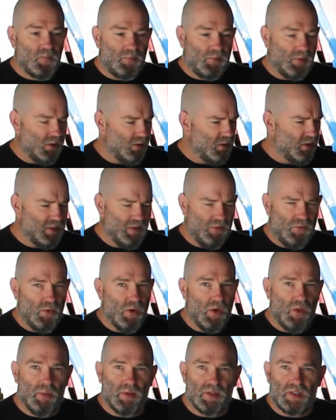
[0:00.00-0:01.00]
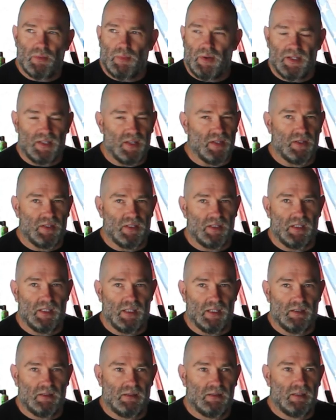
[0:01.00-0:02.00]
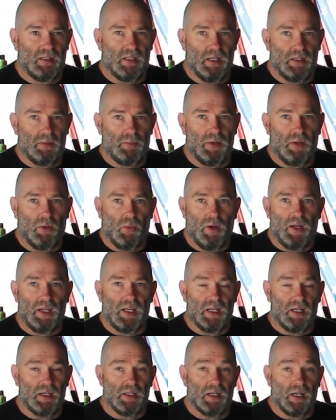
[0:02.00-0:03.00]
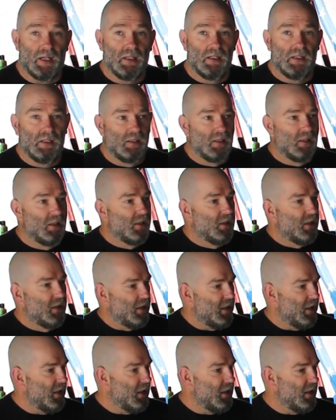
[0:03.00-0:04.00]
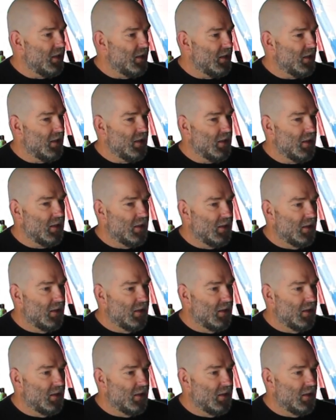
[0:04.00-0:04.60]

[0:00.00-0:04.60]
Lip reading: There's a few other bits and pieces that it's been way getting done, and